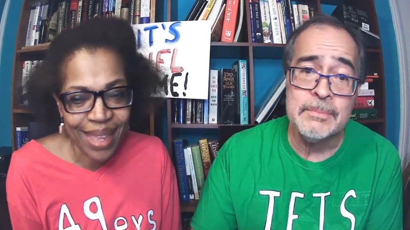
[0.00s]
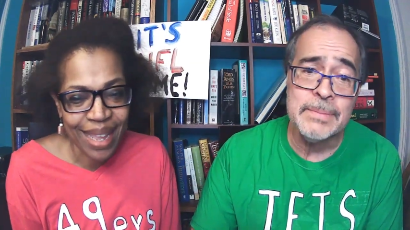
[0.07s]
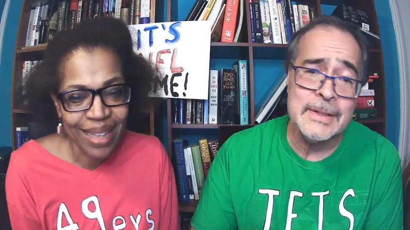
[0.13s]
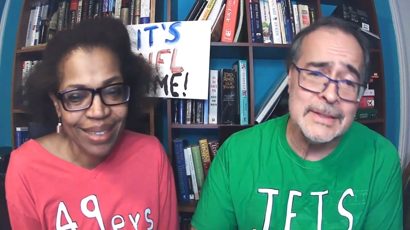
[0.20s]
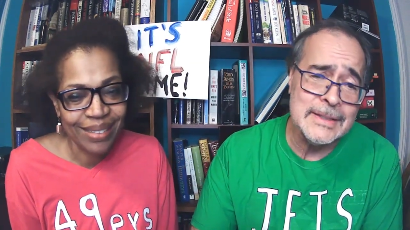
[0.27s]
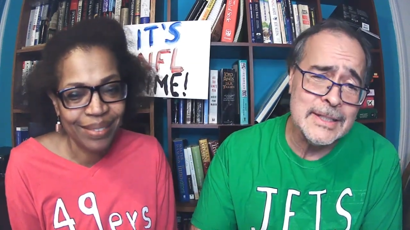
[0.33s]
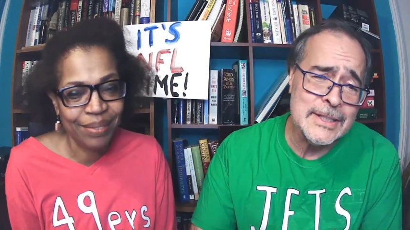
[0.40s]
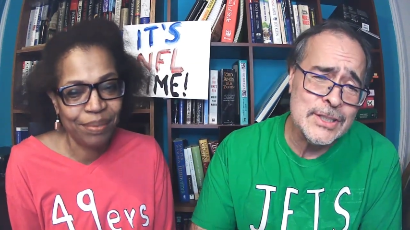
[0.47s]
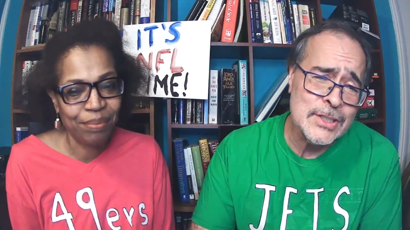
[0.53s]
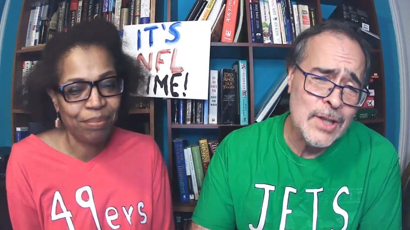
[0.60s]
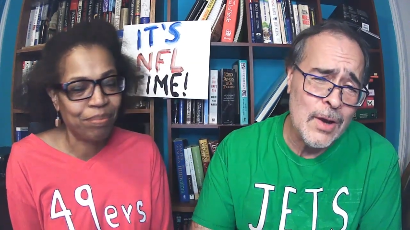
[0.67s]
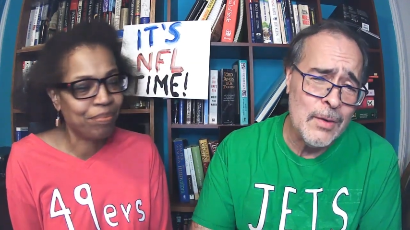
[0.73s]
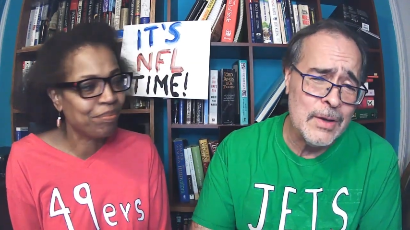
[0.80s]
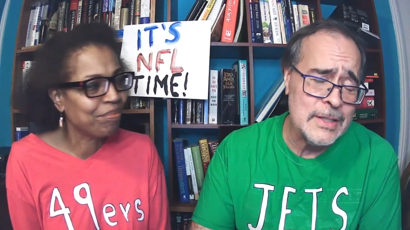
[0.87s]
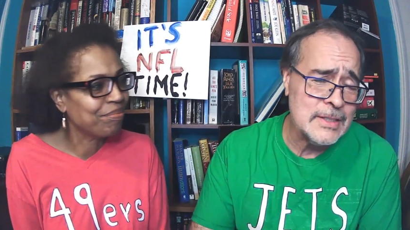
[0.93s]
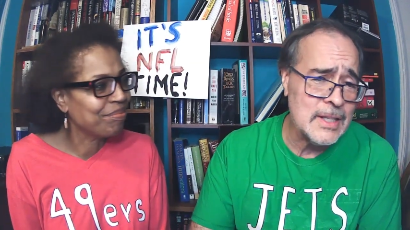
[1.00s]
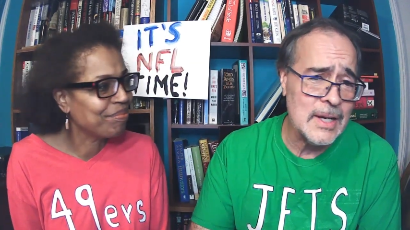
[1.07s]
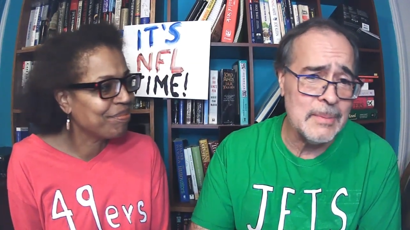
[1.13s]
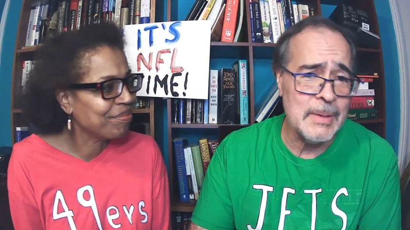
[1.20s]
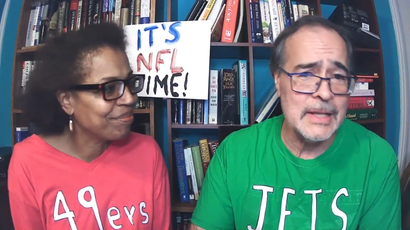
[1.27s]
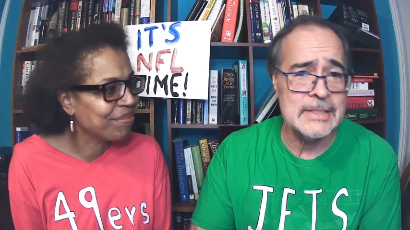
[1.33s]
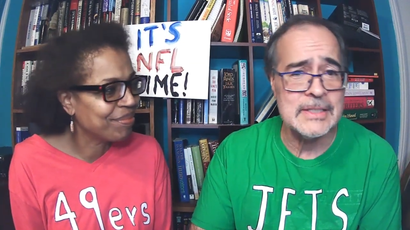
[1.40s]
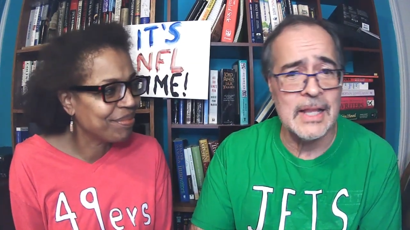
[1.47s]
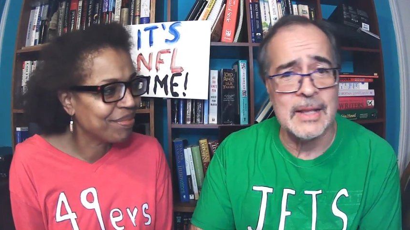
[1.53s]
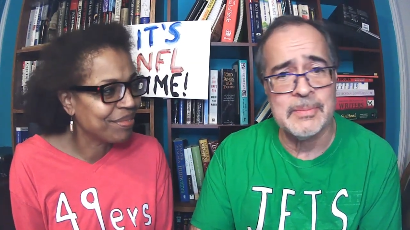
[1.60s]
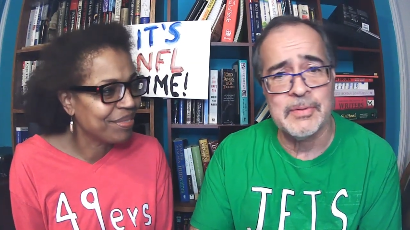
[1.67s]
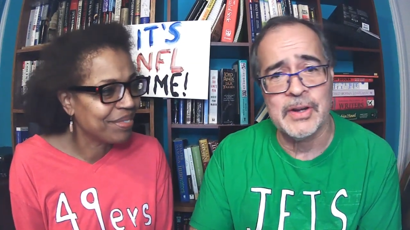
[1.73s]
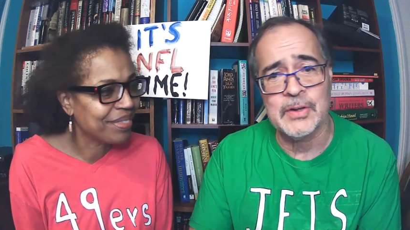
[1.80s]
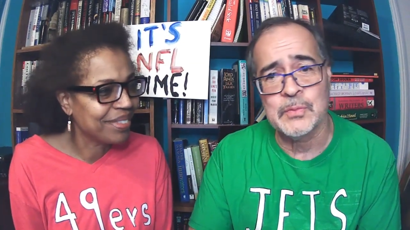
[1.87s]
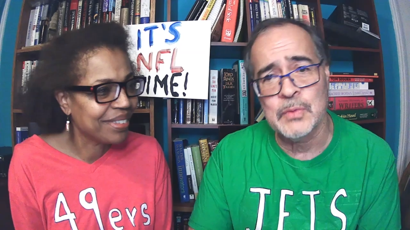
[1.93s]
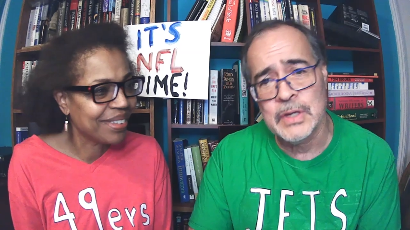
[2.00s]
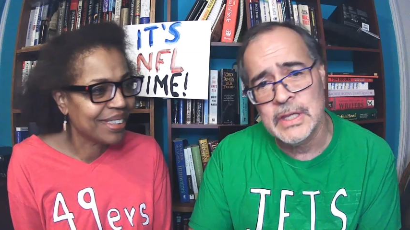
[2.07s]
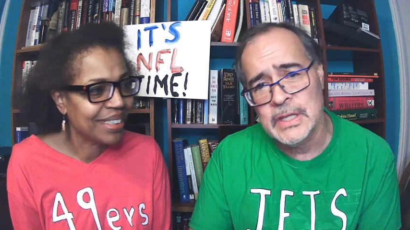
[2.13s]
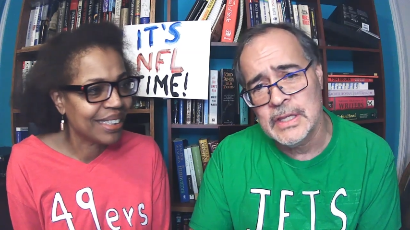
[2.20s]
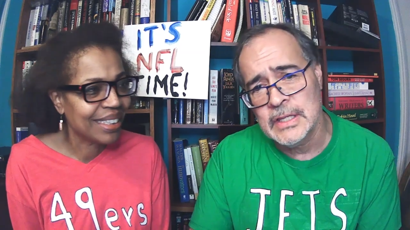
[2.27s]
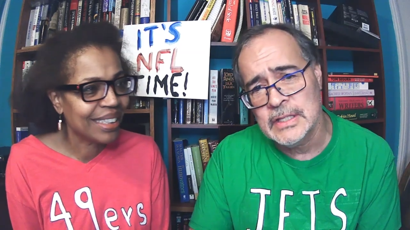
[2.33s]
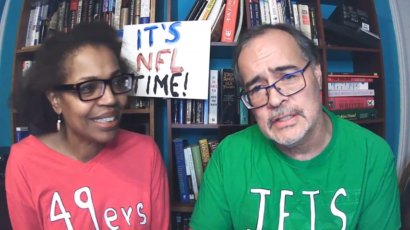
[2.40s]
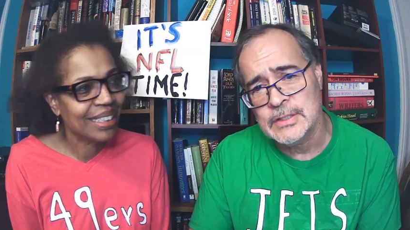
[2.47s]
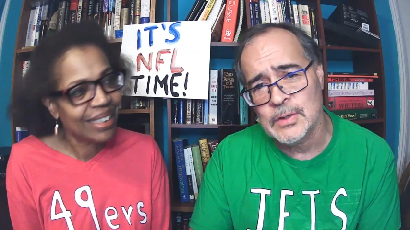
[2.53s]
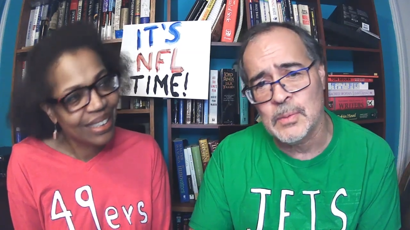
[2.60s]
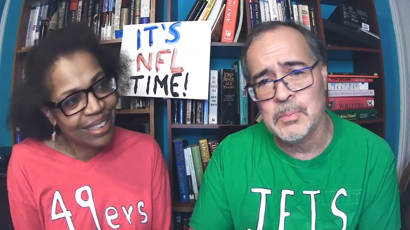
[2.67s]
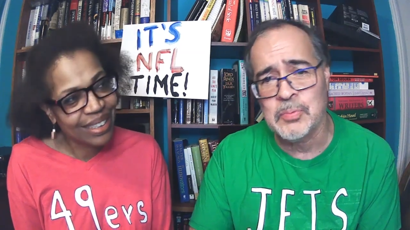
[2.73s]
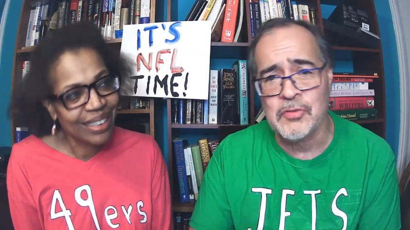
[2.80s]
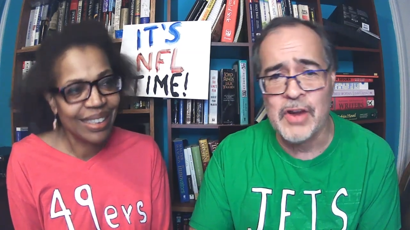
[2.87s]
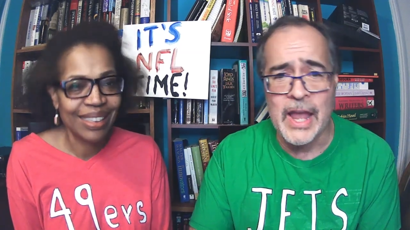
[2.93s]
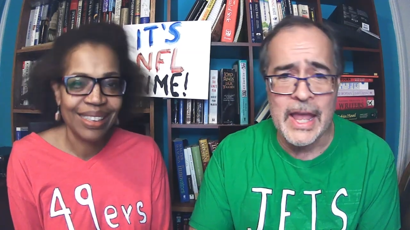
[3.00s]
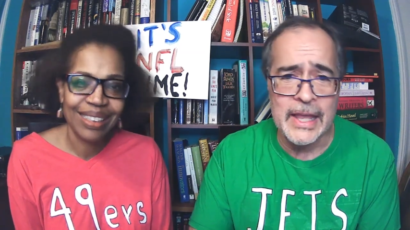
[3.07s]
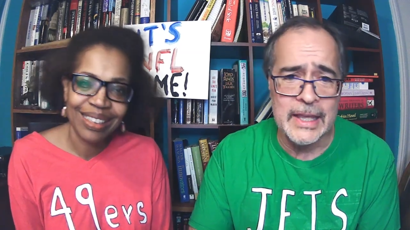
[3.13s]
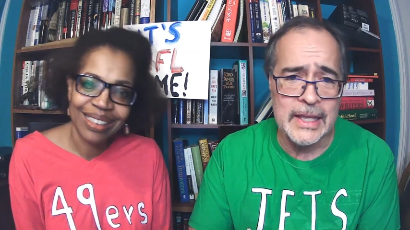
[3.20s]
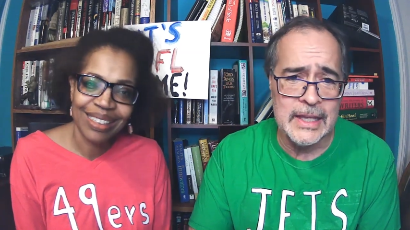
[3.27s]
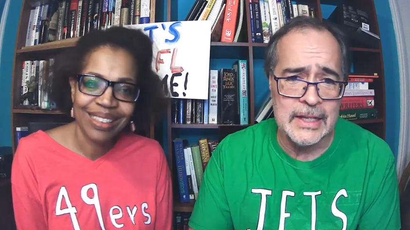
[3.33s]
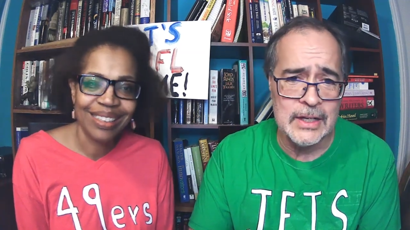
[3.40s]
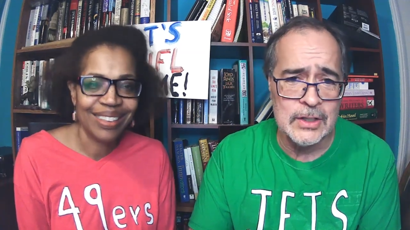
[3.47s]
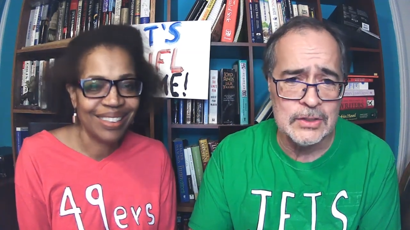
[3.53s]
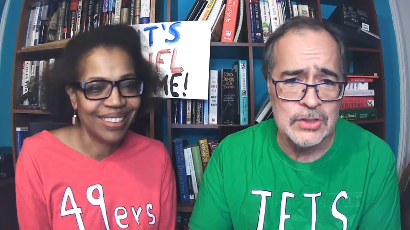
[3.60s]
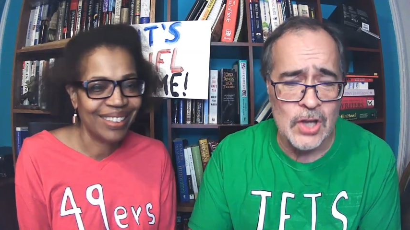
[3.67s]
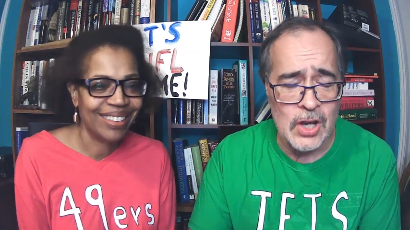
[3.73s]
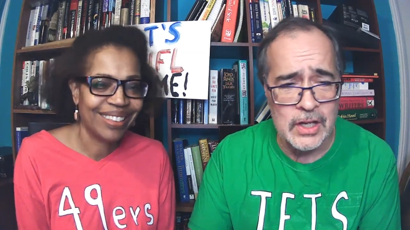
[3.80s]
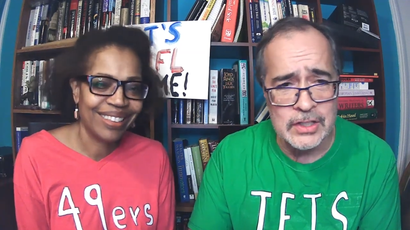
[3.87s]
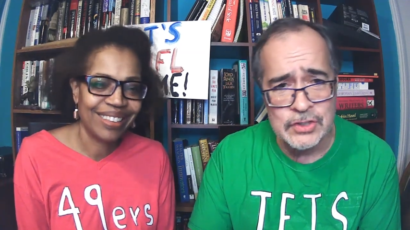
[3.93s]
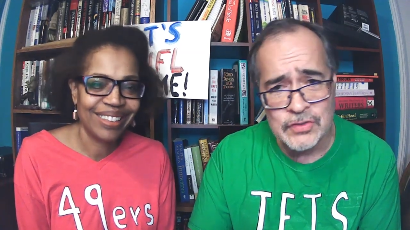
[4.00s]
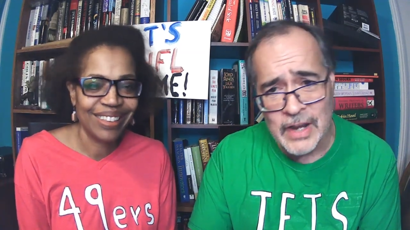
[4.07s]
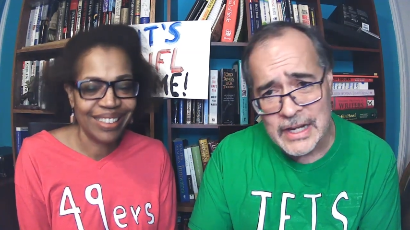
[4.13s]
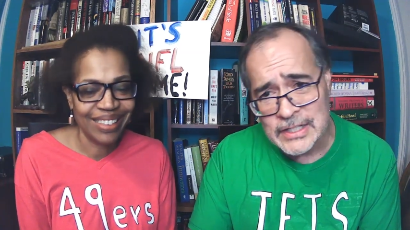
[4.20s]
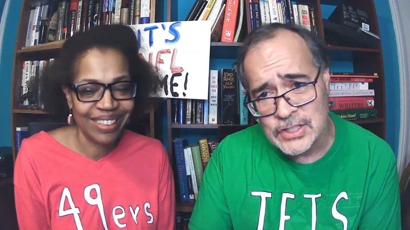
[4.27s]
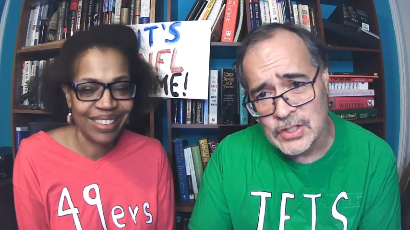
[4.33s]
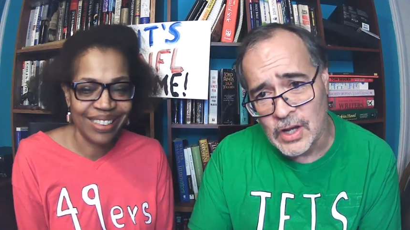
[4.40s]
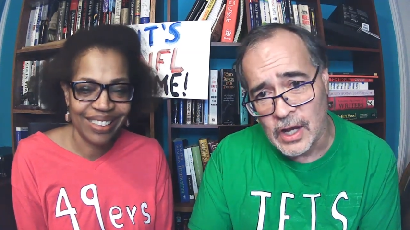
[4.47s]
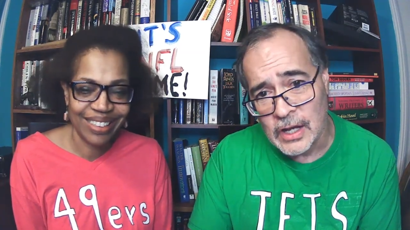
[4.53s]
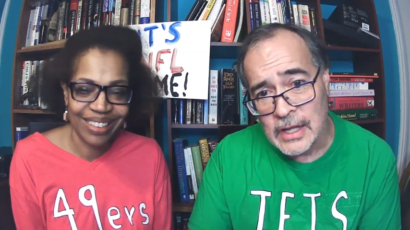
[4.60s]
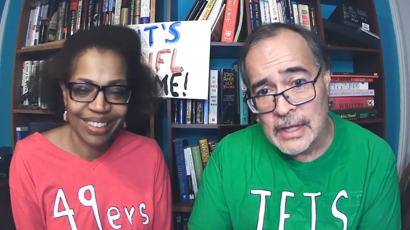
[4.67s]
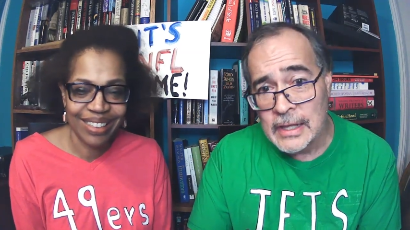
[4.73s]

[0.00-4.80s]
Speaker 1: but this show isn't about celebrating wins or bragging or talking trash talk.